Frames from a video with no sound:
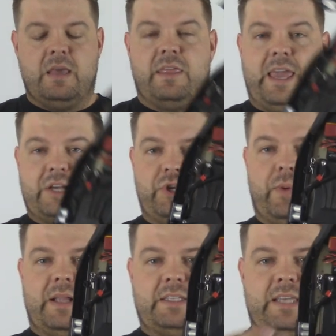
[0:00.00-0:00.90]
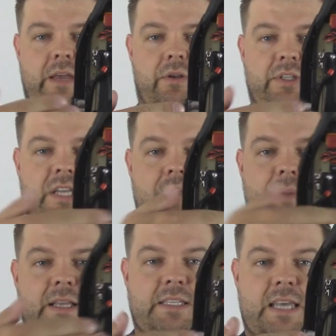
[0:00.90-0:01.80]
They actually ran saddles side
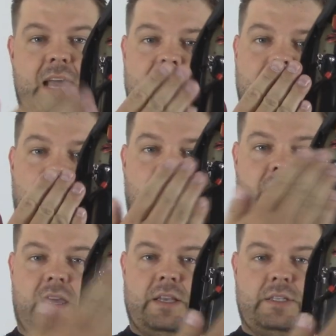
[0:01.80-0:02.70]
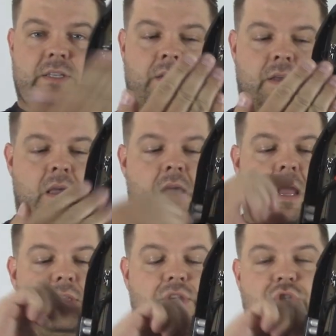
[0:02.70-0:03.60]
by side like this,
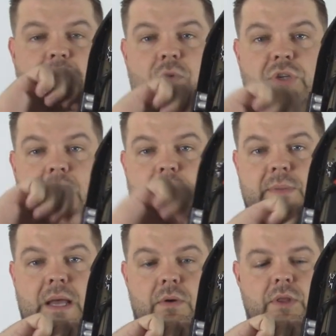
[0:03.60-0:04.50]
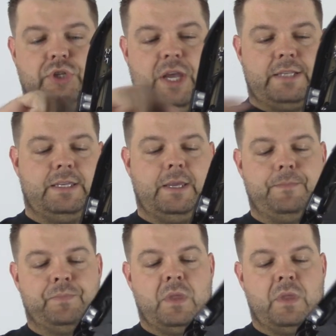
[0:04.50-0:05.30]
and they servo taped them down to the chassis.